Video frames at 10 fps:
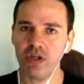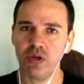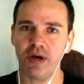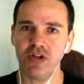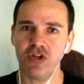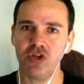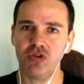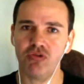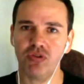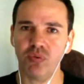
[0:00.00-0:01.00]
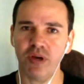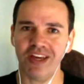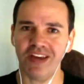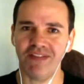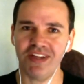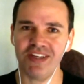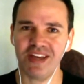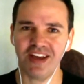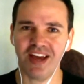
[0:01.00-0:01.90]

so much through the week. If he's